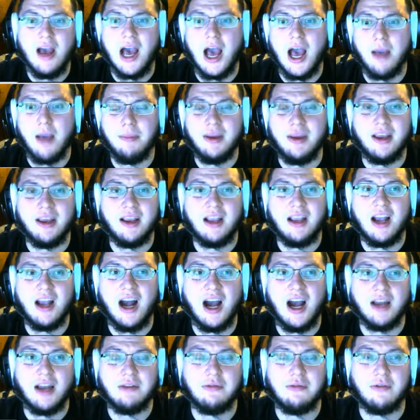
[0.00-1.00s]
being
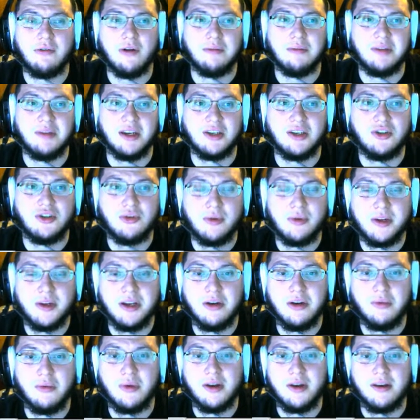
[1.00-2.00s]
caught from Doug
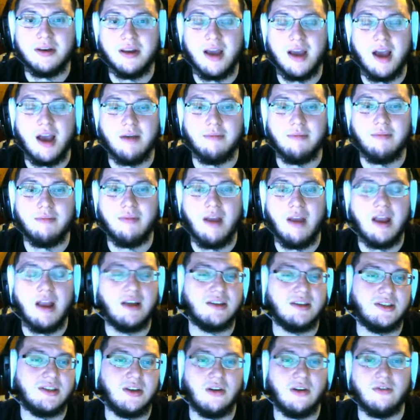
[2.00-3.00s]
Trio wouldn't have
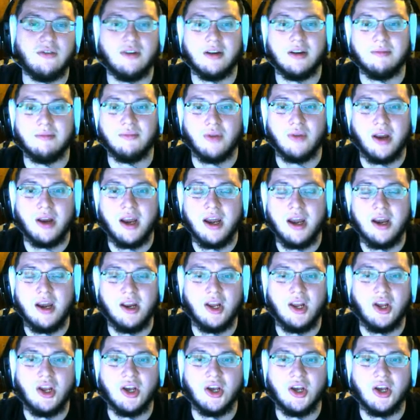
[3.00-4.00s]
served him any
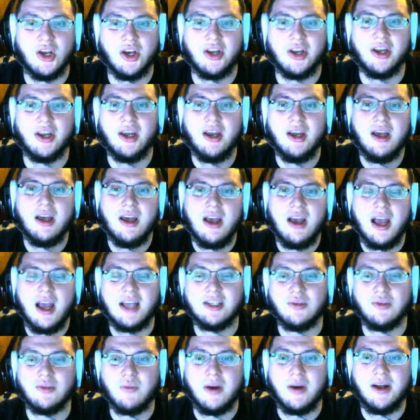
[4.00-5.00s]
good,
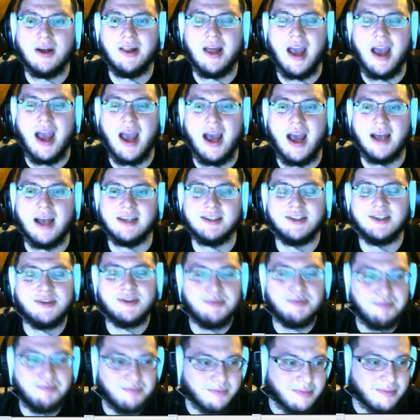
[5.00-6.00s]
as well as
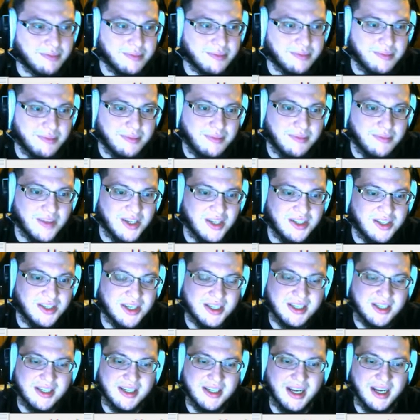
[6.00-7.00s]

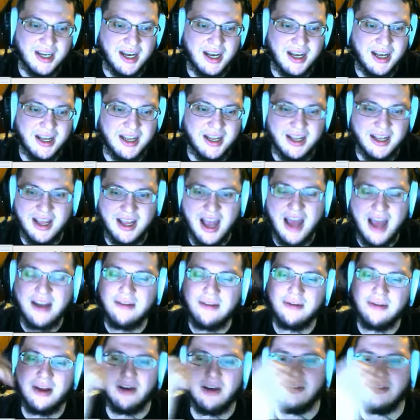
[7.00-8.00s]
just I
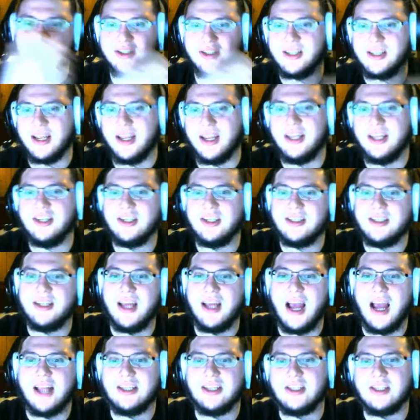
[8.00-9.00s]
don't know, just like
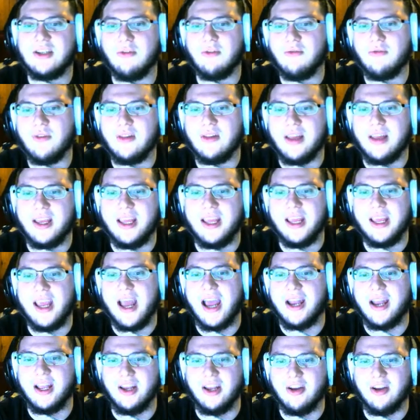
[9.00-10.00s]
I just don't feel like he
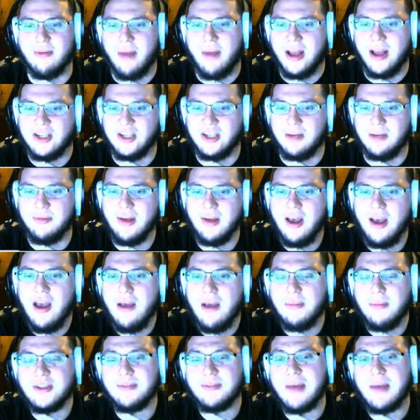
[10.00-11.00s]
had a good matchup.
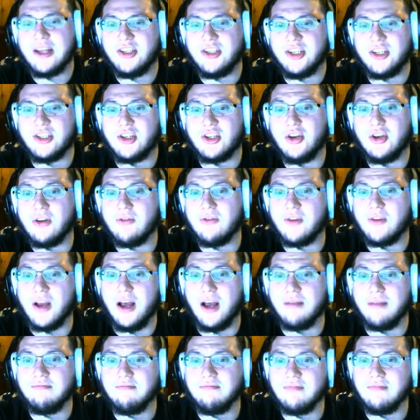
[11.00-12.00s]
Mismagius could have
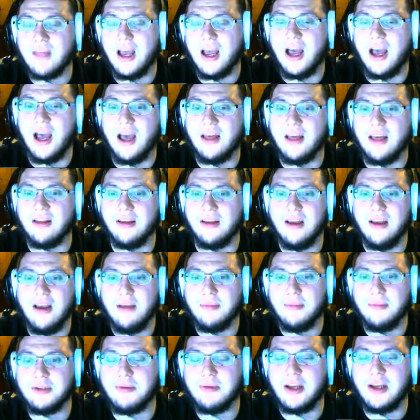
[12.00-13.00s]
come.
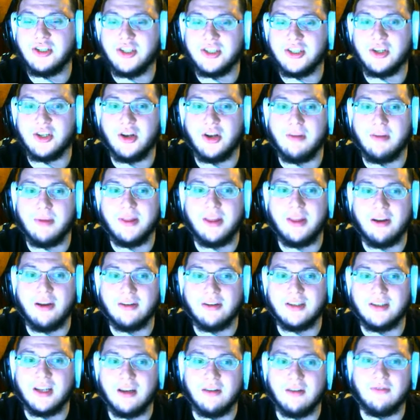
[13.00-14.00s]
Mismagius could have been there
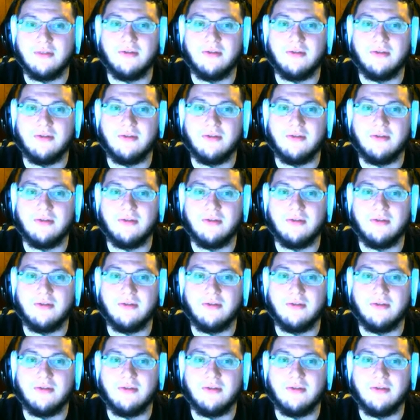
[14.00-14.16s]
instead of